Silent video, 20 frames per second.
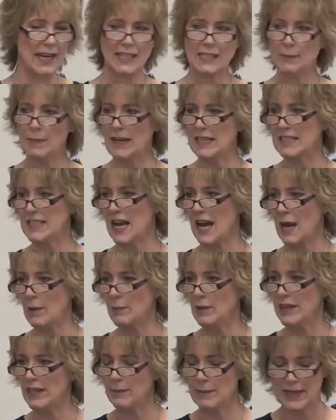He'd spent
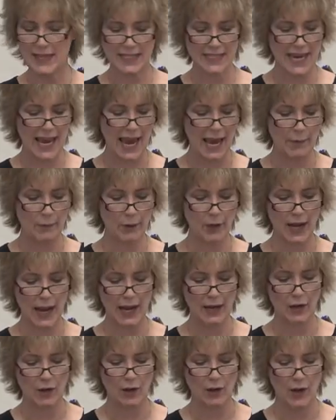time with him in the
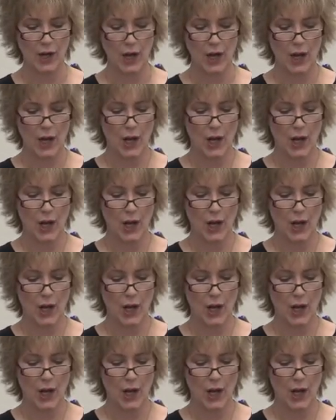tabernacle.